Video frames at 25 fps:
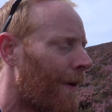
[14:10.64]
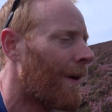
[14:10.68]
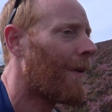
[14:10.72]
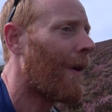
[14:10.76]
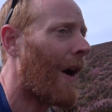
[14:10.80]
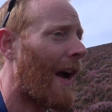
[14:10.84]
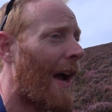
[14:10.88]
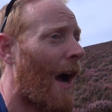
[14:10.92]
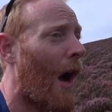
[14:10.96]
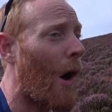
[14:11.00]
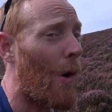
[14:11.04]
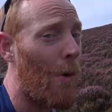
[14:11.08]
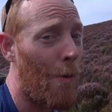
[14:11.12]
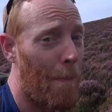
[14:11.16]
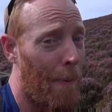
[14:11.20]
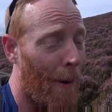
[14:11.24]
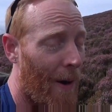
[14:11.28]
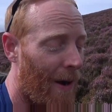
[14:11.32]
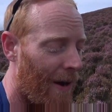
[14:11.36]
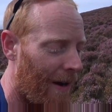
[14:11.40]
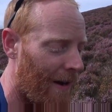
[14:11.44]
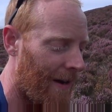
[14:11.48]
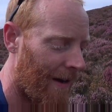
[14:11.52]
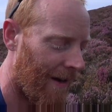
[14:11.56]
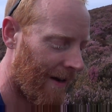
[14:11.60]
hope,
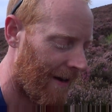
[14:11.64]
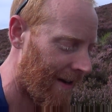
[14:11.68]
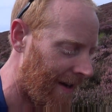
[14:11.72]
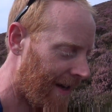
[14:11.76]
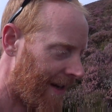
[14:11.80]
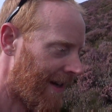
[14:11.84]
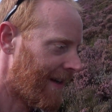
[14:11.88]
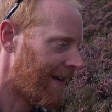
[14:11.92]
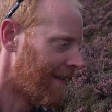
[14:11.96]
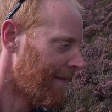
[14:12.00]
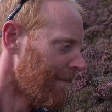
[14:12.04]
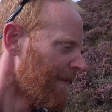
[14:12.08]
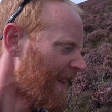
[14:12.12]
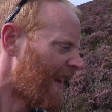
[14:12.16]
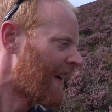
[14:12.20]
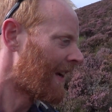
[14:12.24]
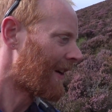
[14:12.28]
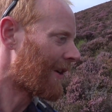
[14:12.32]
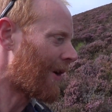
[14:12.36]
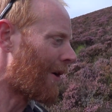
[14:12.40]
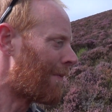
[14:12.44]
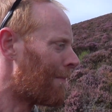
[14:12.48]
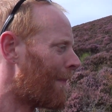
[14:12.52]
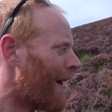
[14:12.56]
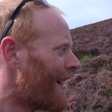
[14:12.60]

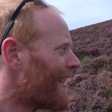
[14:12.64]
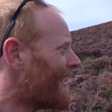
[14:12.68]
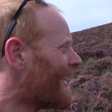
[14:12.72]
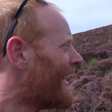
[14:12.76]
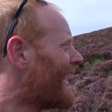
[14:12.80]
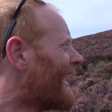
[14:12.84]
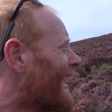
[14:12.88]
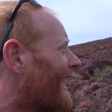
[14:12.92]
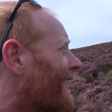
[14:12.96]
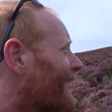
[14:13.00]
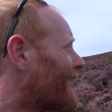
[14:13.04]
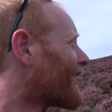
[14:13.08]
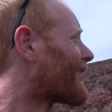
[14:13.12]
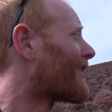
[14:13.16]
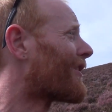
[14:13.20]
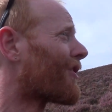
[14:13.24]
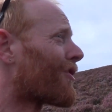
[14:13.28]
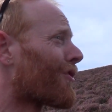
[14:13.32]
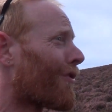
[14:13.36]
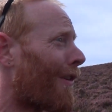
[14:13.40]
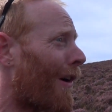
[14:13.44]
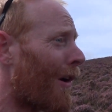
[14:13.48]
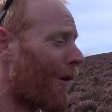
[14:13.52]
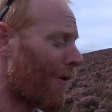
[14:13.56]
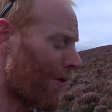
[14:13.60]
got my knee under
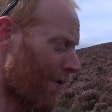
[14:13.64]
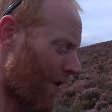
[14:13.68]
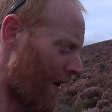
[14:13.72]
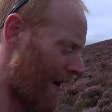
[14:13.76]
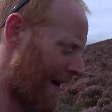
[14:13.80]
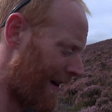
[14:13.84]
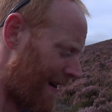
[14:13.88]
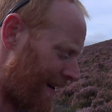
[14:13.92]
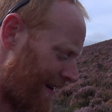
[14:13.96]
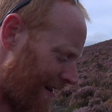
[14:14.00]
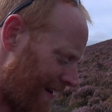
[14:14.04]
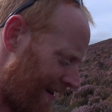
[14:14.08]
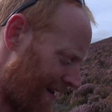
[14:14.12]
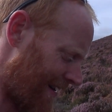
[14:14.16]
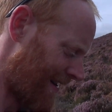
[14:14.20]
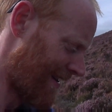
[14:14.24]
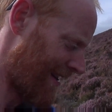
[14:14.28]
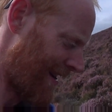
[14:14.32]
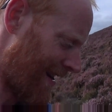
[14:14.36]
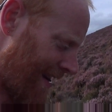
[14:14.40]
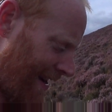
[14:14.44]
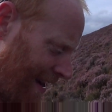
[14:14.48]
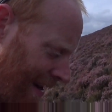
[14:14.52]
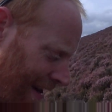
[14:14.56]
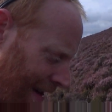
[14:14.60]
control,
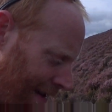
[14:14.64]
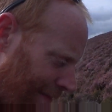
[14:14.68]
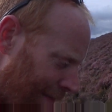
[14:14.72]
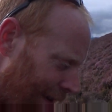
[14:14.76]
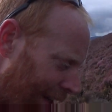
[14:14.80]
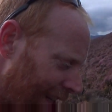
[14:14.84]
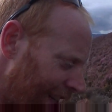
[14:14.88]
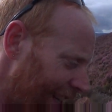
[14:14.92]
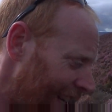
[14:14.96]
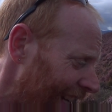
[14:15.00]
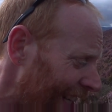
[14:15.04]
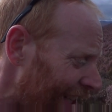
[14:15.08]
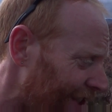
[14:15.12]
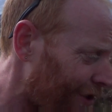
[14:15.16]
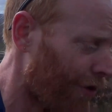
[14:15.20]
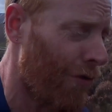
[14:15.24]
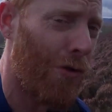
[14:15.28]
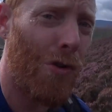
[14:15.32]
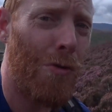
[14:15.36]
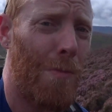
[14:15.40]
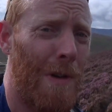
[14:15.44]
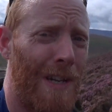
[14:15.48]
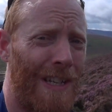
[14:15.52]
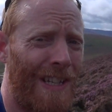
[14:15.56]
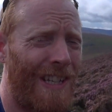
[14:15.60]
my knee
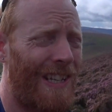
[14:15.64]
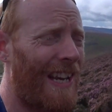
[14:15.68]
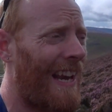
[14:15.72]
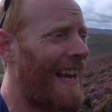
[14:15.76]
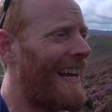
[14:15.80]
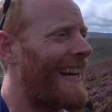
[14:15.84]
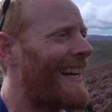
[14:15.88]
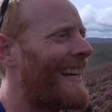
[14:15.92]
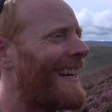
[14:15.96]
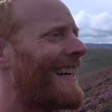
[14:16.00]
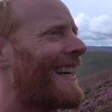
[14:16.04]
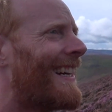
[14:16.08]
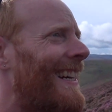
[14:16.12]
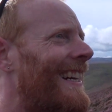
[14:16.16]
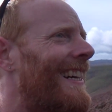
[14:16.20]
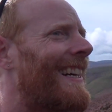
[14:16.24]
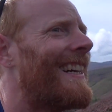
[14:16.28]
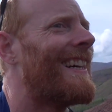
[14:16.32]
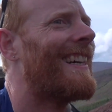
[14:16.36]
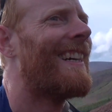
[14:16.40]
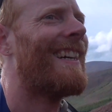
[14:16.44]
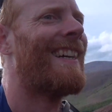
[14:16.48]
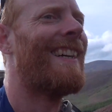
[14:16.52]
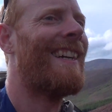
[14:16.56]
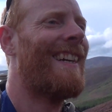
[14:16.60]
traumas,
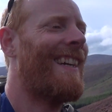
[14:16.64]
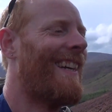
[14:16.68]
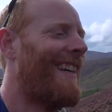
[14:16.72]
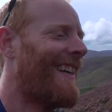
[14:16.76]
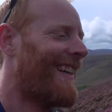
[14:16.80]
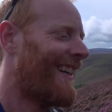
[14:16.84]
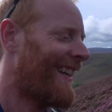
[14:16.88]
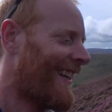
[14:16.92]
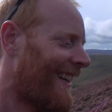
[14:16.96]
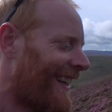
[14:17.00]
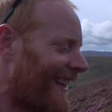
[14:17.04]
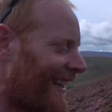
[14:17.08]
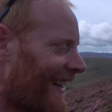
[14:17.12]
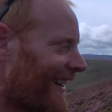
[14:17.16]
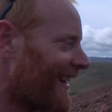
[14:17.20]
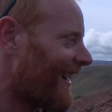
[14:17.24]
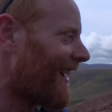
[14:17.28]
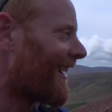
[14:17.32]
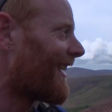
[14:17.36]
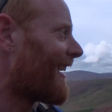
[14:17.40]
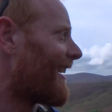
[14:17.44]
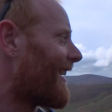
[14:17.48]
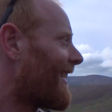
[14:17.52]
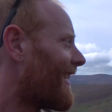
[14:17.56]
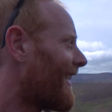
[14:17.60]

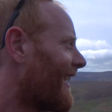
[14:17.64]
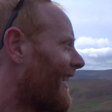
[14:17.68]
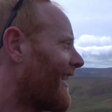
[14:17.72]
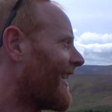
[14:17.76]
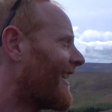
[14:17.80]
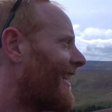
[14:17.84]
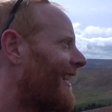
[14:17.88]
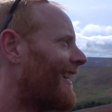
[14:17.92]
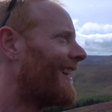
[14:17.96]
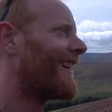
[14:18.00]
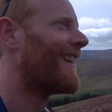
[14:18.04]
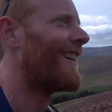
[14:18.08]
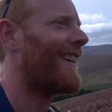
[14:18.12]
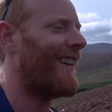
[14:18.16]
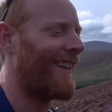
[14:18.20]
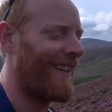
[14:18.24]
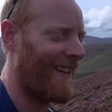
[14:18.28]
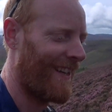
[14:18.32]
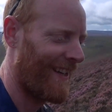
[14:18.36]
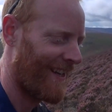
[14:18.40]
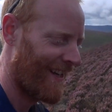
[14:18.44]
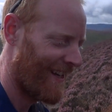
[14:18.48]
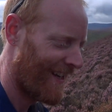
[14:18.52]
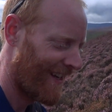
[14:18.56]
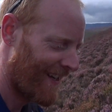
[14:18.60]

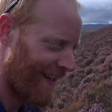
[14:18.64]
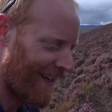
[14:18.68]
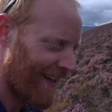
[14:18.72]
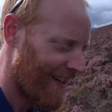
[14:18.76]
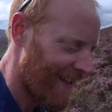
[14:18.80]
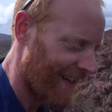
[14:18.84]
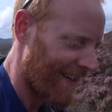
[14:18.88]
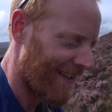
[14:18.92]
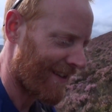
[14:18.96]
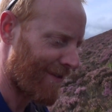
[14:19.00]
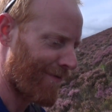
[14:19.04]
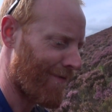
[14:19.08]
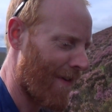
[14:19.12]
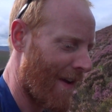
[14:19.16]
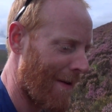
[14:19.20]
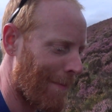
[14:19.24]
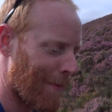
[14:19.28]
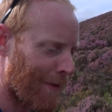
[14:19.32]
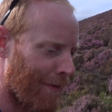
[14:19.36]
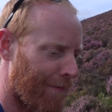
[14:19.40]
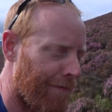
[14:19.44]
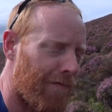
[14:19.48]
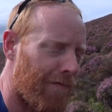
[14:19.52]
I developed a